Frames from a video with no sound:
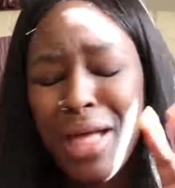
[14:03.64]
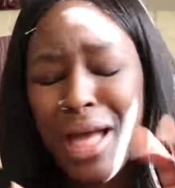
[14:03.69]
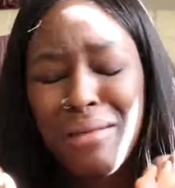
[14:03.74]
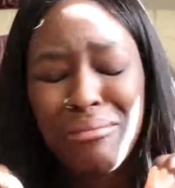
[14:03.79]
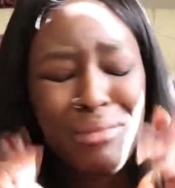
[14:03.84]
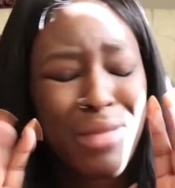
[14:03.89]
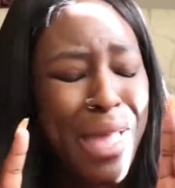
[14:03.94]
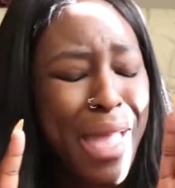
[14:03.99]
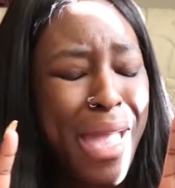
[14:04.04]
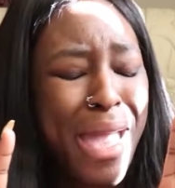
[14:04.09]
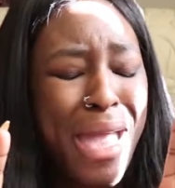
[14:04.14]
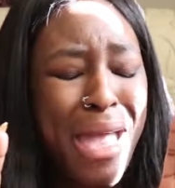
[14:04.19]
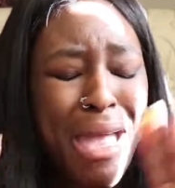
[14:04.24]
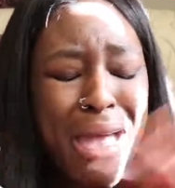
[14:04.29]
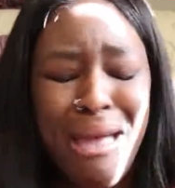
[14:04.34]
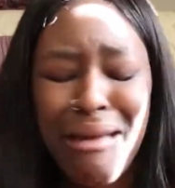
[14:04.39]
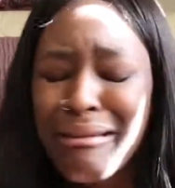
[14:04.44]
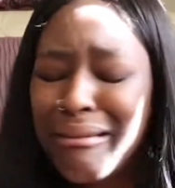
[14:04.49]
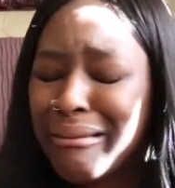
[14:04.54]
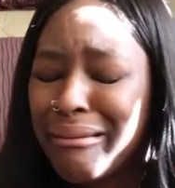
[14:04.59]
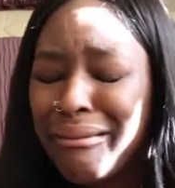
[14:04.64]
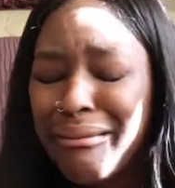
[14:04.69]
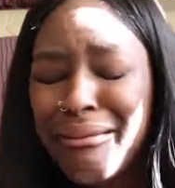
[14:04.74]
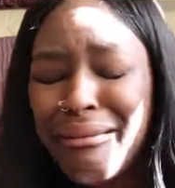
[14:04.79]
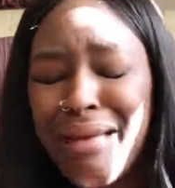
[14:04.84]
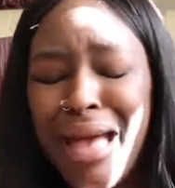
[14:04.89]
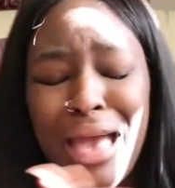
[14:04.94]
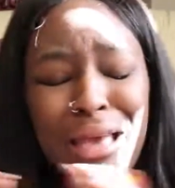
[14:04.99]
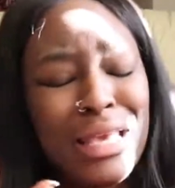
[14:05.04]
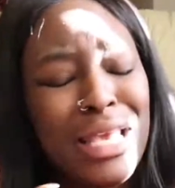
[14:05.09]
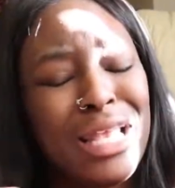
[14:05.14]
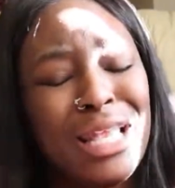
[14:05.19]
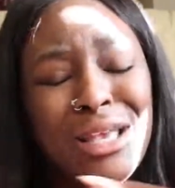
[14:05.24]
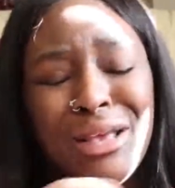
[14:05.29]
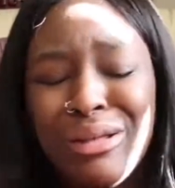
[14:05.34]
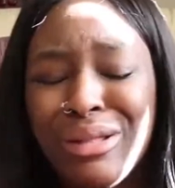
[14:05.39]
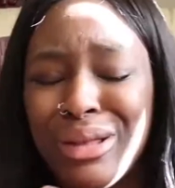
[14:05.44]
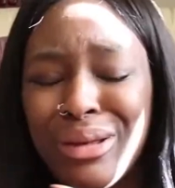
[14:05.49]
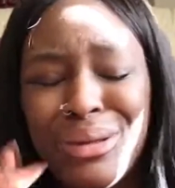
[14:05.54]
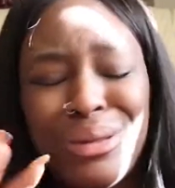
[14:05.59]
blah, blah. How can
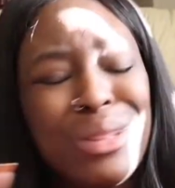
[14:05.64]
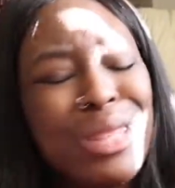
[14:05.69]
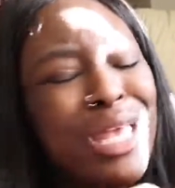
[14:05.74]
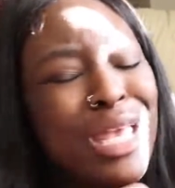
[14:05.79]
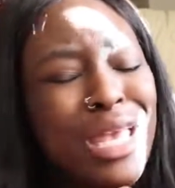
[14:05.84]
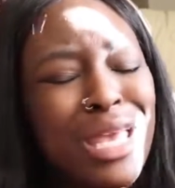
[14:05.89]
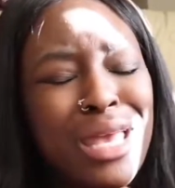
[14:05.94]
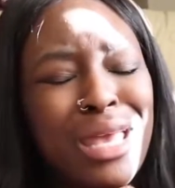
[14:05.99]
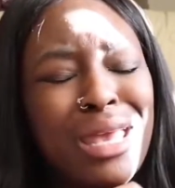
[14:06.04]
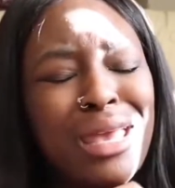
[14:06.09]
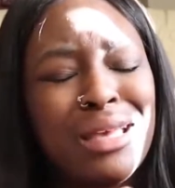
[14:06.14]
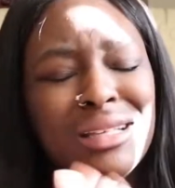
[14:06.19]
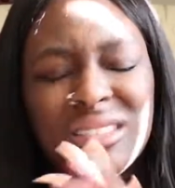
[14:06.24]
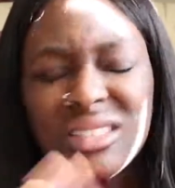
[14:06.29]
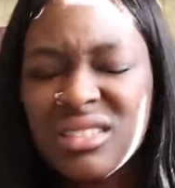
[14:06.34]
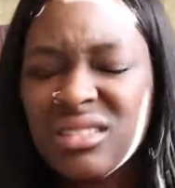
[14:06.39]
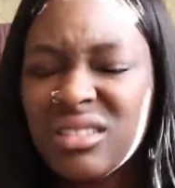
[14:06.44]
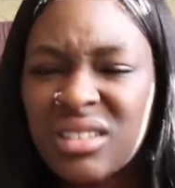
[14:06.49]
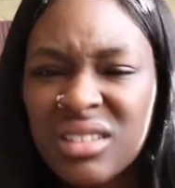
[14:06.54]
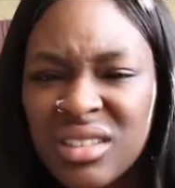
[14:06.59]
you do this?